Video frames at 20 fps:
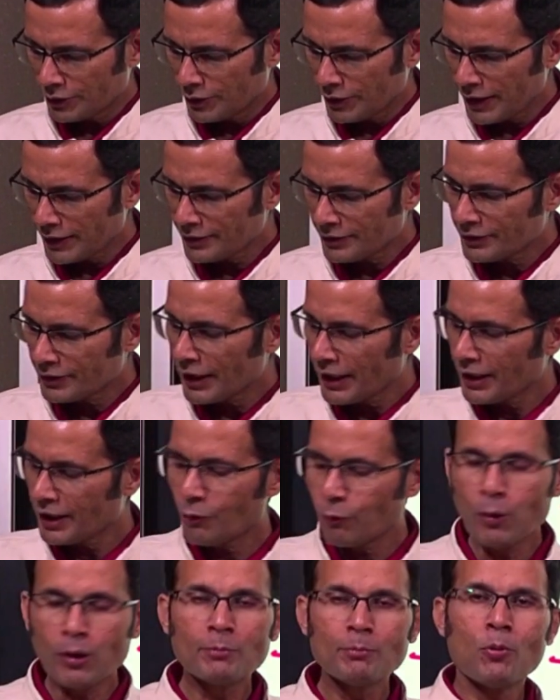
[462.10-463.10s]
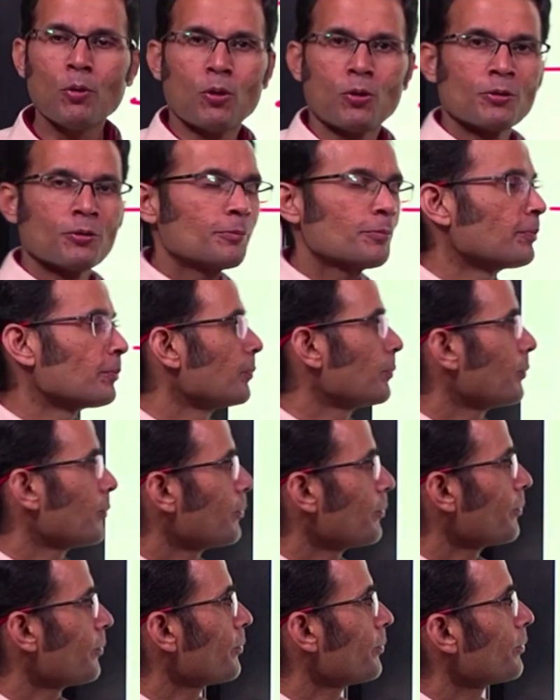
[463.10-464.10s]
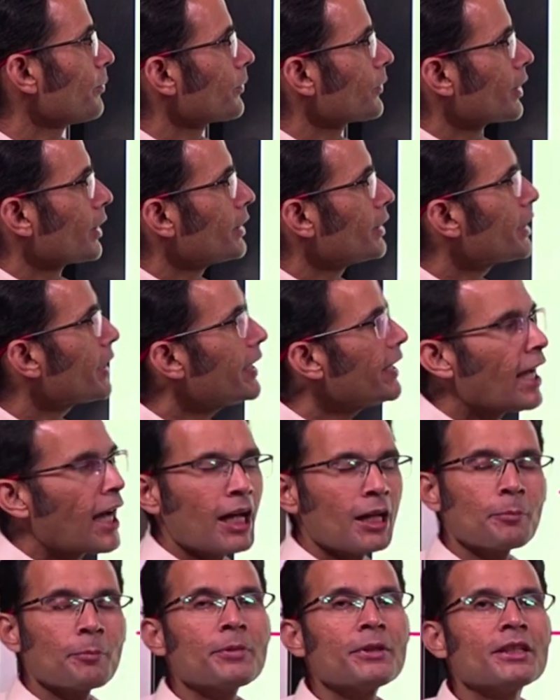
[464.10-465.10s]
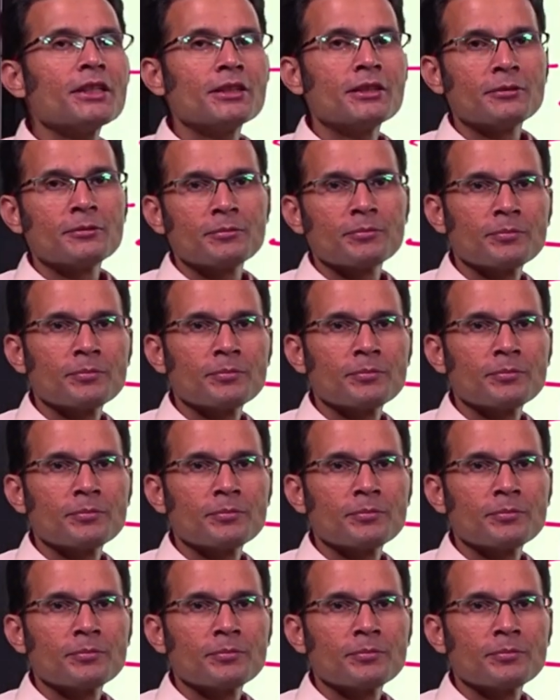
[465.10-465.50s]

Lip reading: Let's take one more. TRP.